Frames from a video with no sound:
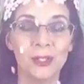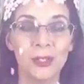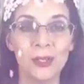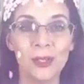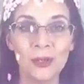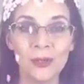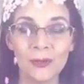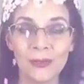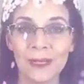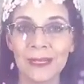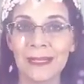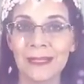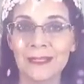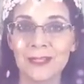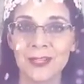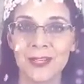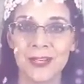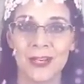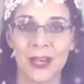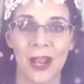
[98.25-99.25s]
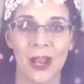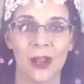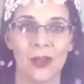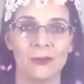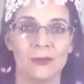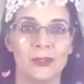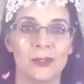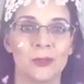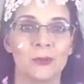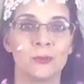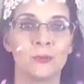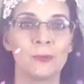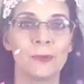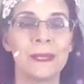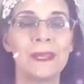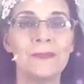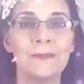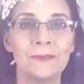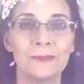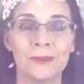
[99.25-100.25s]
you need to know to
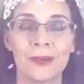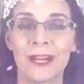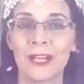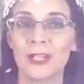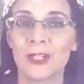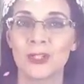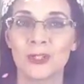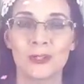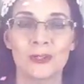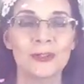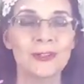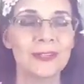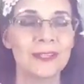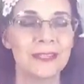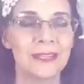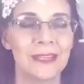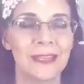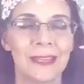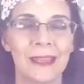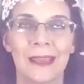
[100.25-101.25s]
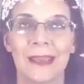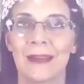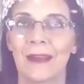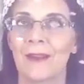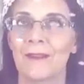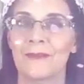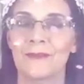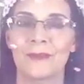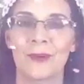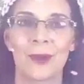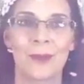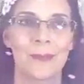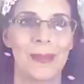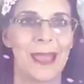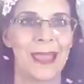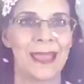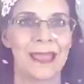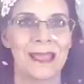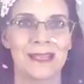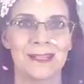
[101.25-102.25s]
refresh your skin from
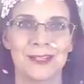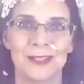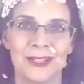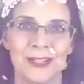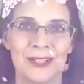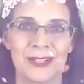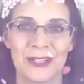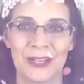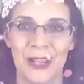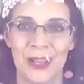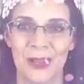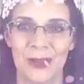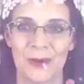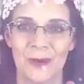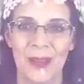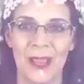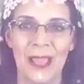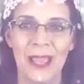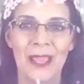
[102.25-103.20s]
head to toe.